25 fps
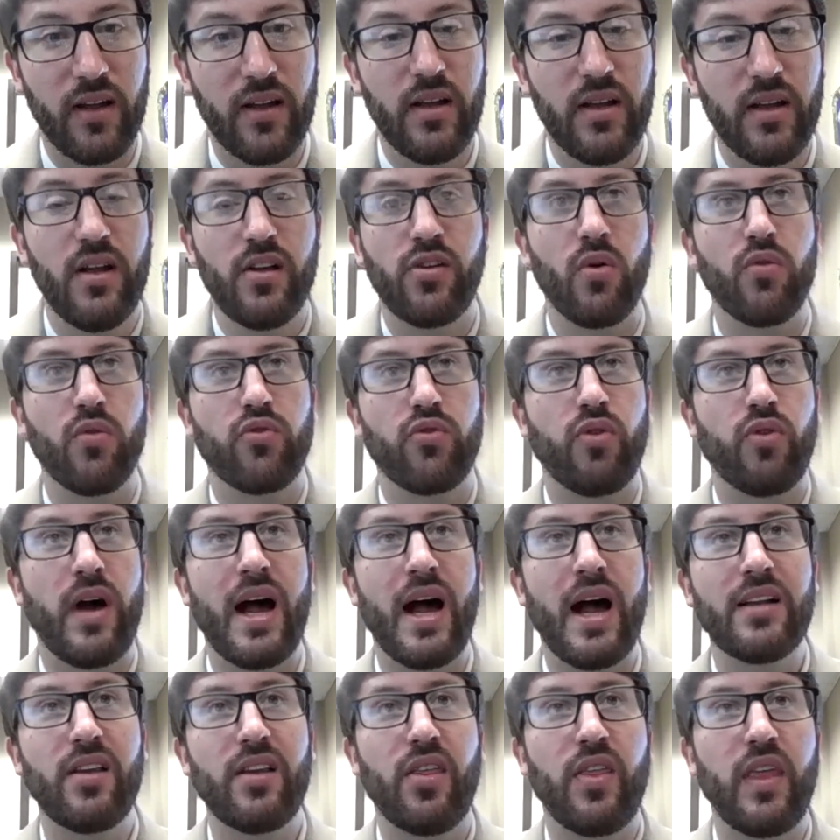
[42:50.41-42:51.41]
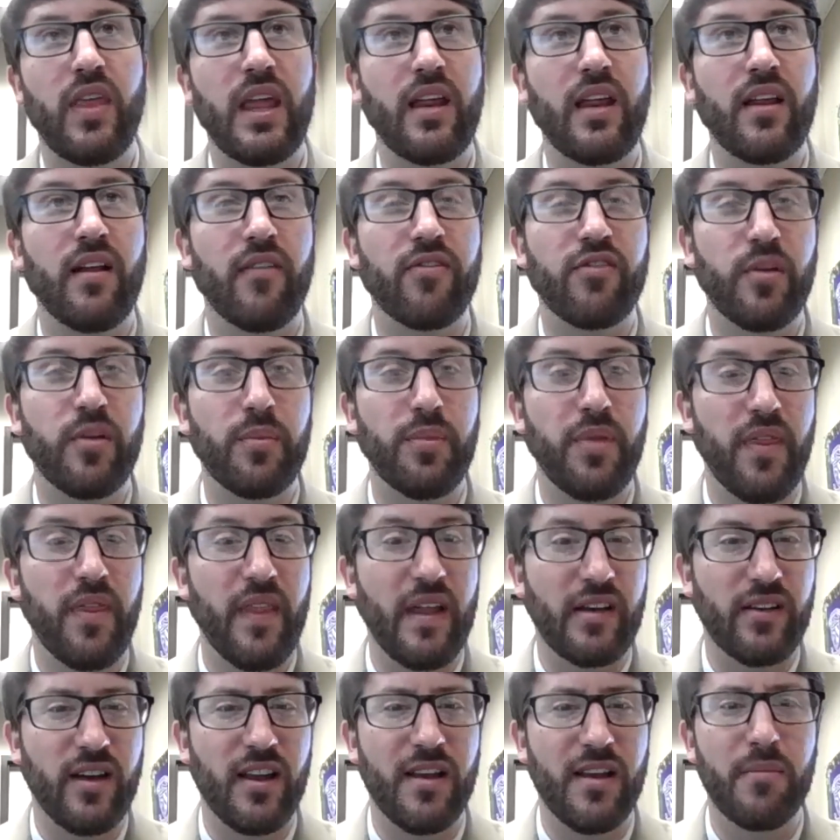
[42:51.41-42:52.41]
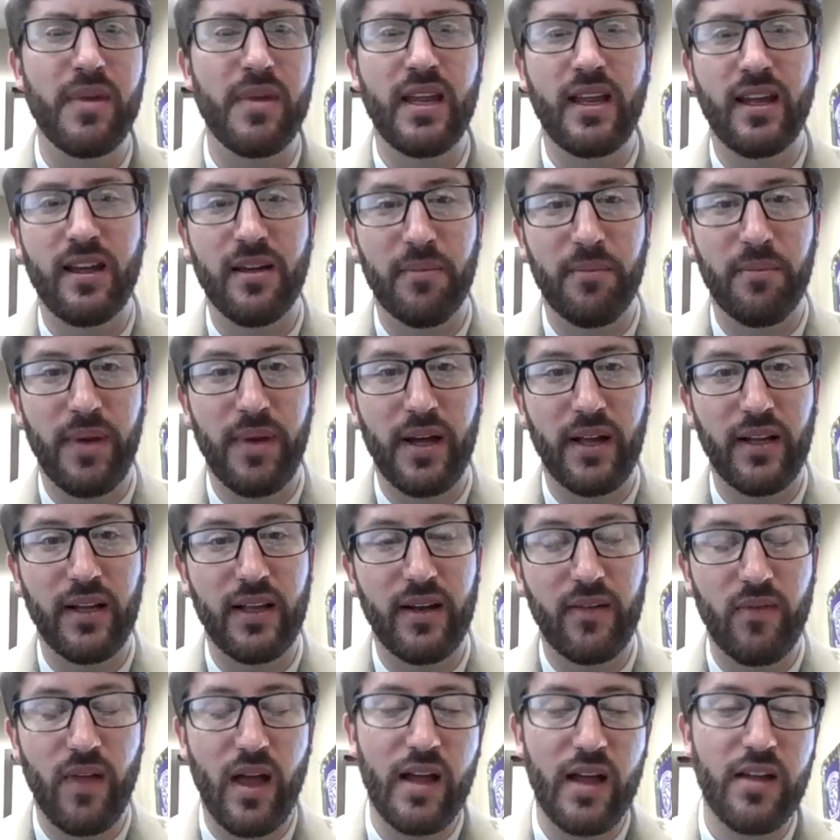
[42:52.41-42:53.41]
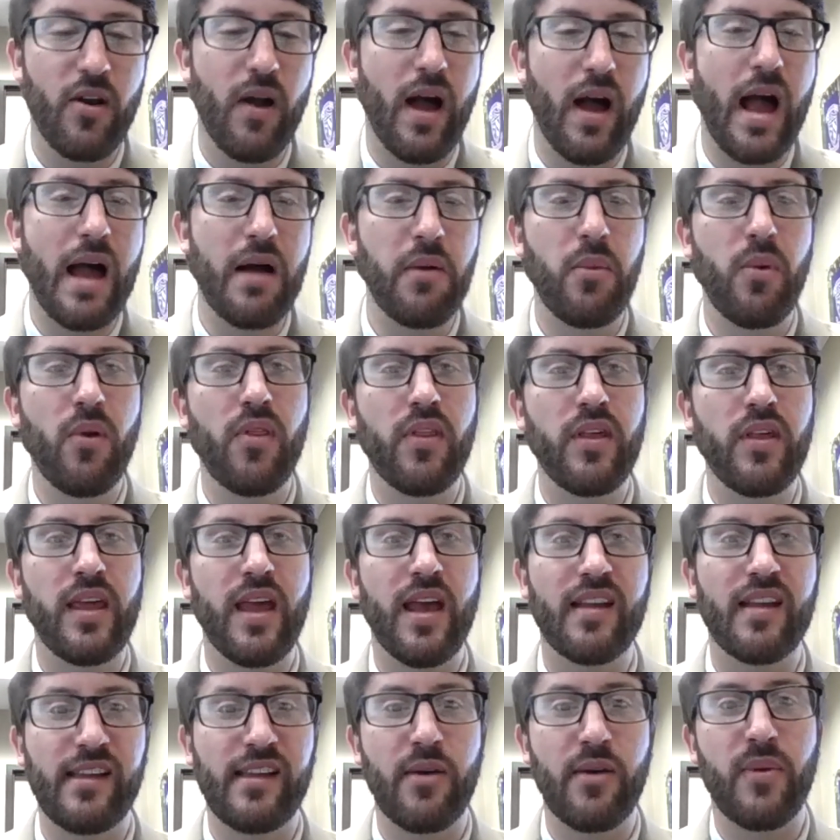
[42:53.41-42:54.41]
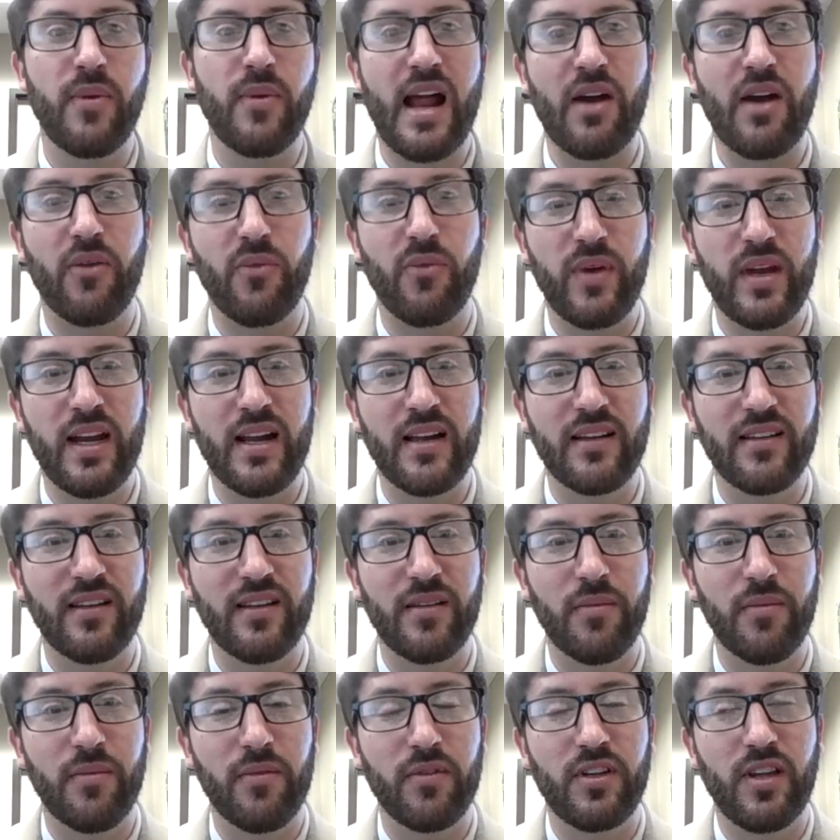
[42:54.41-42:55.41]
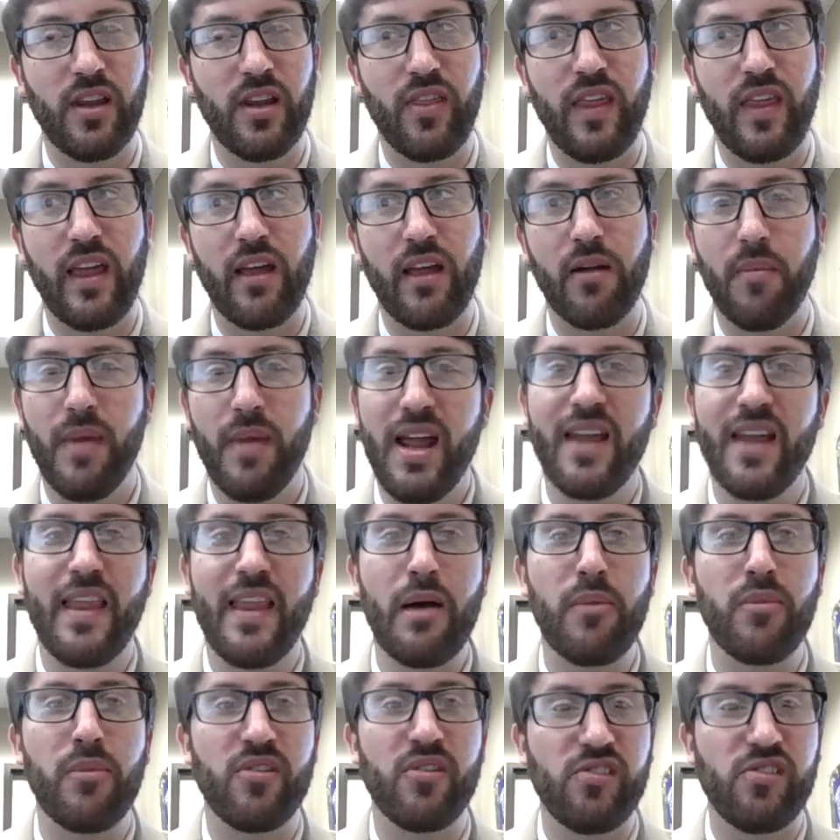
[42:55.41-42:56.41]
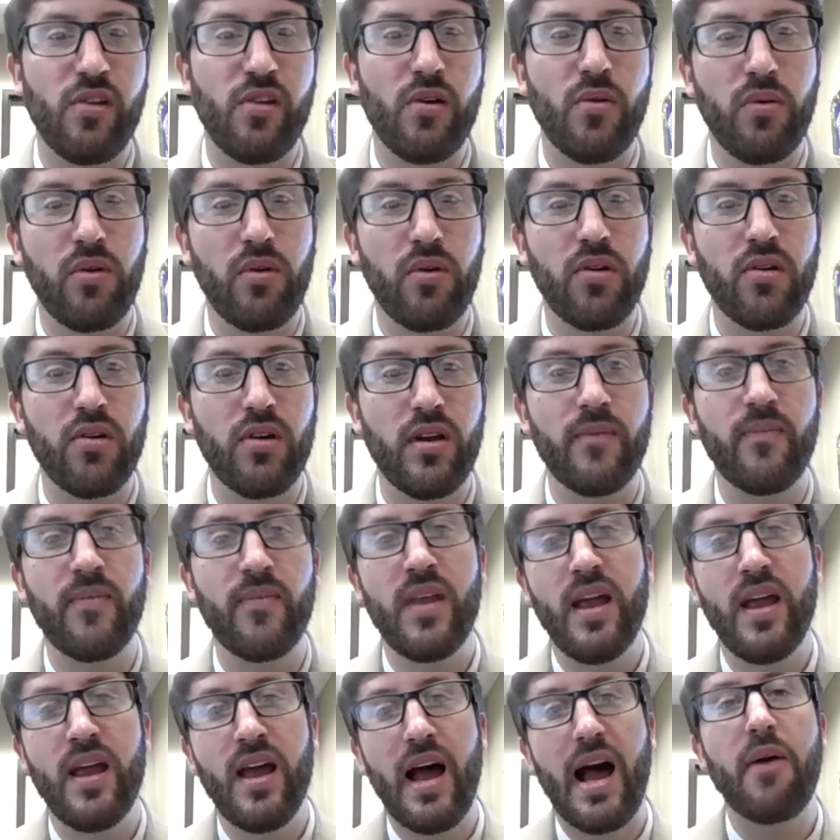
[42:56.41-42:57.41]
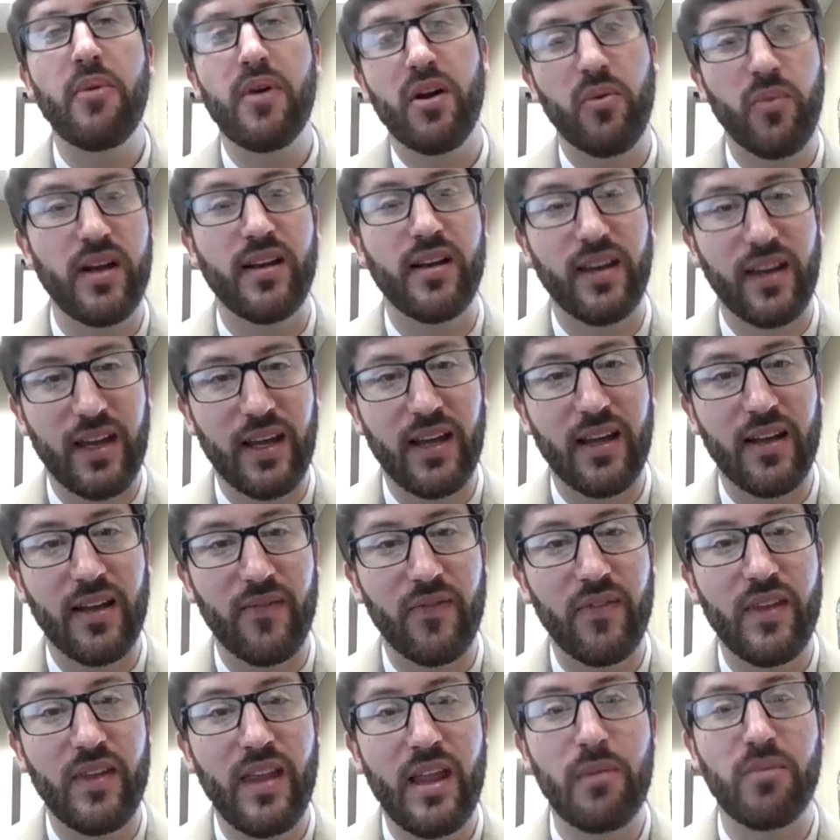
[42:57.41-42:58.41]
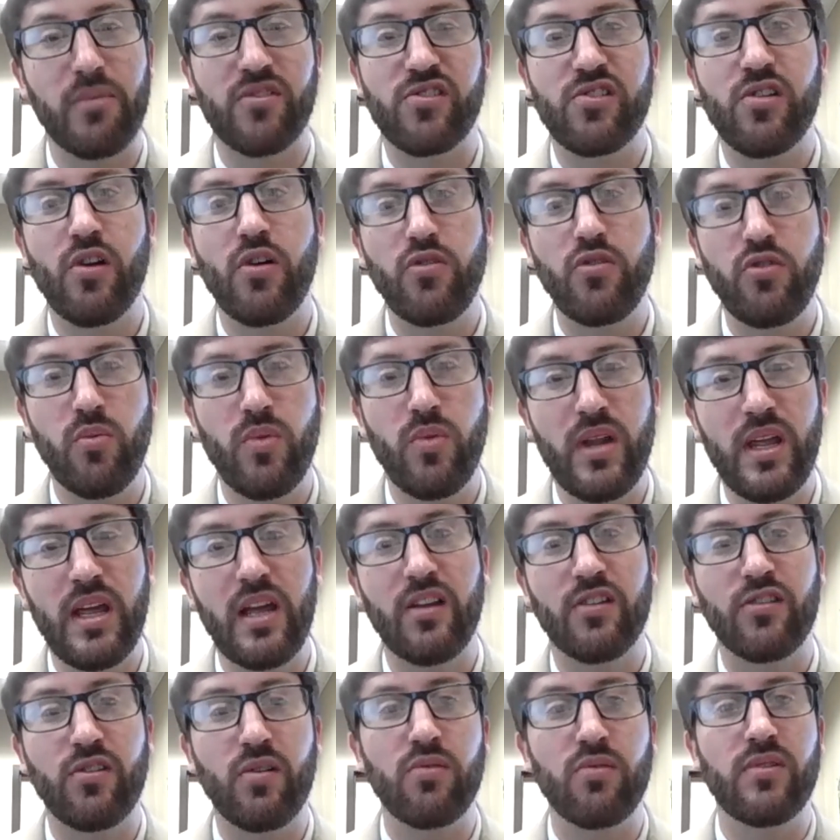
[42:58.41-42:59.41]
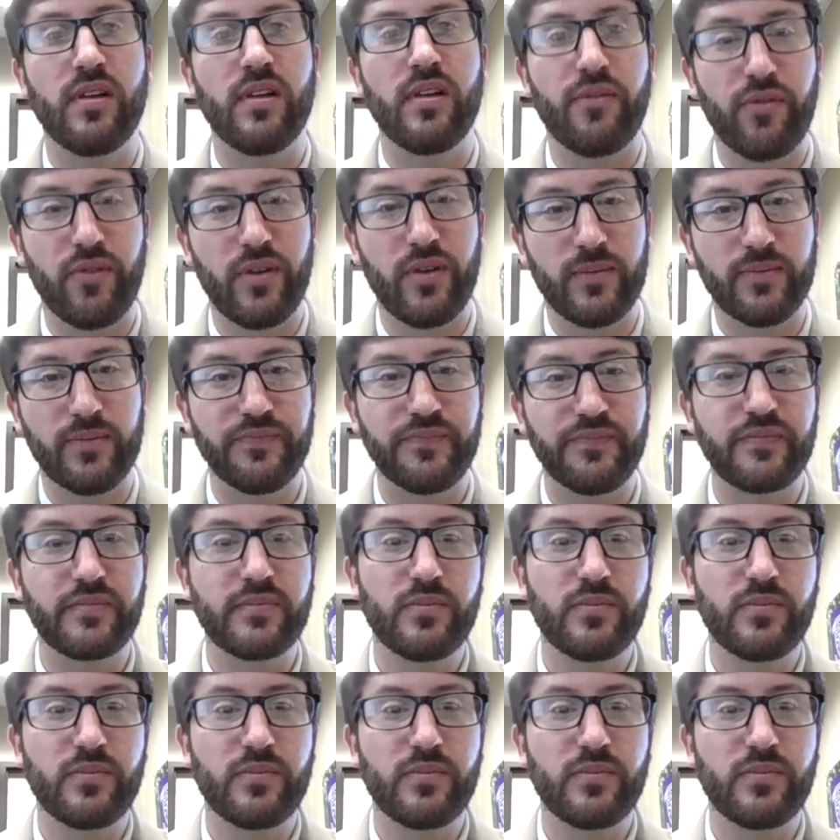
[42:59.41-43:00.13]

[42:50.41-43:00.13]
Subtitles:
So try to think of something that's going to be compelling. I want the essay when I read it to think, man, that was so good. I want to read it again. It was so unique, so different,